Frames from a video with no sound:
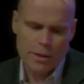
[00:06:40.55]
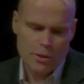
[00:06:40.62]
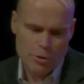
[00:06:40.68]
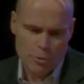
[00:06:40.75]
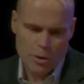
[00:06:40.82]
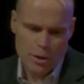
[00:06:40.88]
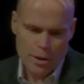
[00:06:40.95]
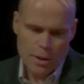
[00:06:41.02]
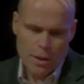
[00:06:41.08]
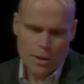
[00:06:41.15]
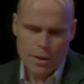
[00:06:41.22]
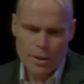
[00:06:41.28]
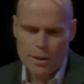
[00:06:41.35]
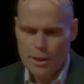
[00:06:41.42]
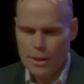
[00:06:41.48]
So we're
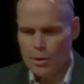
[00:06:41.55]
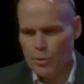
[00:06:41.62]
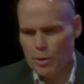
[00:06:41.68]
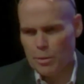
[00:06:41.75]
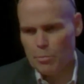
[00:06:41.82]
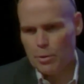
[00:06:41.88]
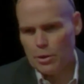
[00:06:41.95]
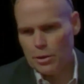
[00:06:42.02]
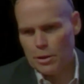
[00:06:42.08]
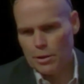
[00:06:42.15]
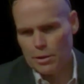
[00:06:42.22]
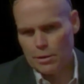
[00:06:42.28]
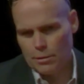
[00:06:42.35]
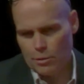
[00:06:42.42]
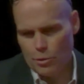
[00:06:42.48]
continually building
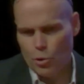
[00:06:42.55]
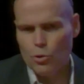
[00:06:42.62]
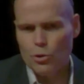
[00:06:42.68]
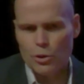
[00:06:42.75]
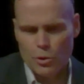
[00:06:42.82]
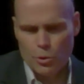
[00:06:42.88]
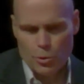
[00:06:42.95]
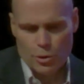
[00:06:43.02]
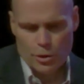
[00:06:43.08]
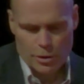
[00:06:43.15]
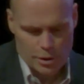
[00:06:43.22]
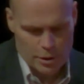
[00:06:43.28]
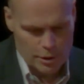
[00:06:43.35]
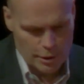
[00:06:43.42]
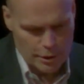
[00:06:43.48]
new schools
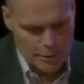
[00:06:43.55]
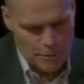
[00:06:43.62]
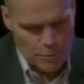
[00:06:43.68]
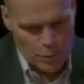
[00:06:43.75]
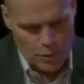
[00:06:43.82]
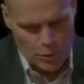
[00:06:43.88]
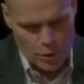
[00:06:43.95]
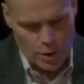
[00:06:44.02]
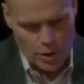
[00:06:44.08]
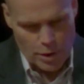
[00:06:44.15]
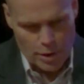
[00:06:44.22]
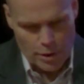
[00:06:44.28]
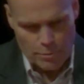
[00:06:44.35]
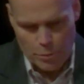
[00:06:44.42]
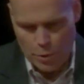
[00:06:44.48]
for
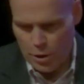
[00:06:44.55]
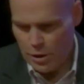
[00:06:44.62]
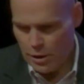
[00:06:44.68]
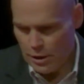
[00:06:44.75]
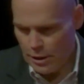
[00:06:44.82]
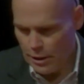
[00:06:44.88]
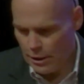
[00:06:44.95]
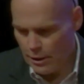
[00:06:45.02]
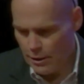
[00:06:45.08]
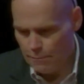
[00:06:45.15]
the burgeoning